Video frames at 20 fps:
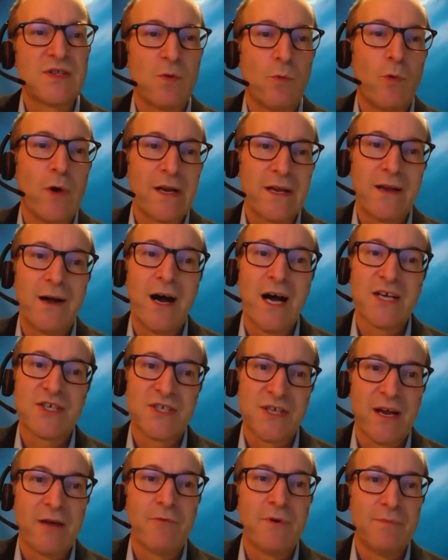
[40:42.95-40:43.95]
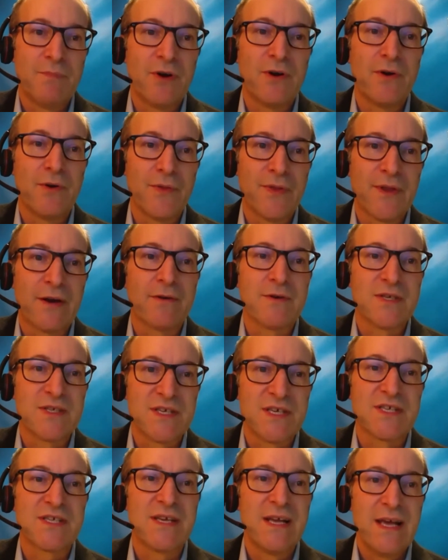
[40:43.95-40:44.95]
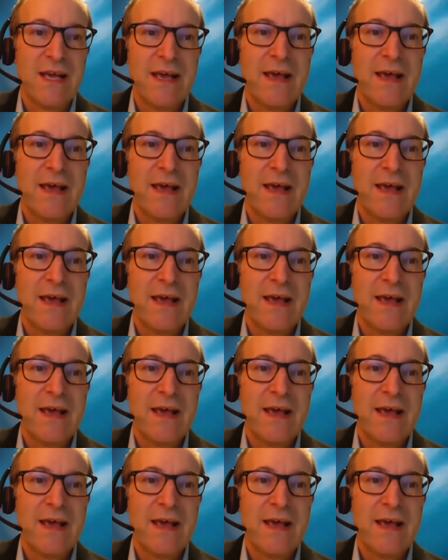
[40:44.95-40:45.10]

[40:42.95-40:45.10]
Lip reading: The one caution I would put out there is just